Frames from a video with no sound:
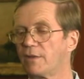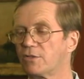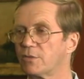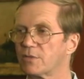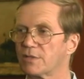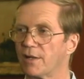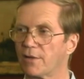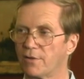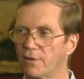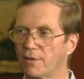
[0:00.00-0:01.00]
she was an
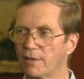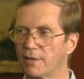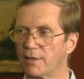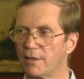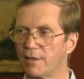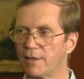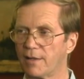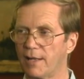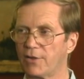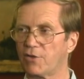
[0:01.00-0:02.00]
alcoholic
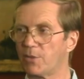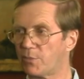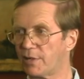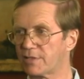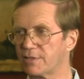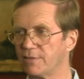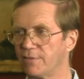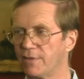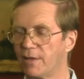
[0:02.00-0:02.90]
and a depressive.